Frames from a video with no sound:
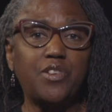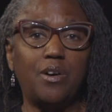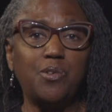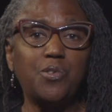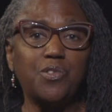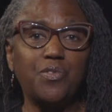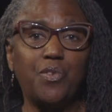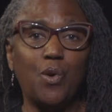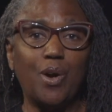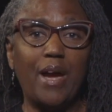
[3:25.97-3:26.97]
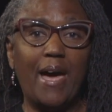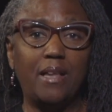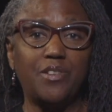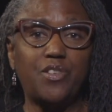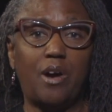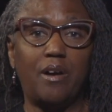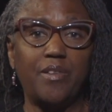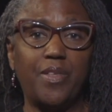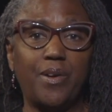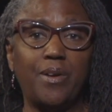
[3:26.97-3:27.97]
Coast for Alice
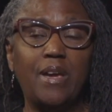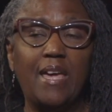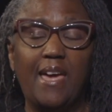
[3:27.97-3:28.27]
Arthur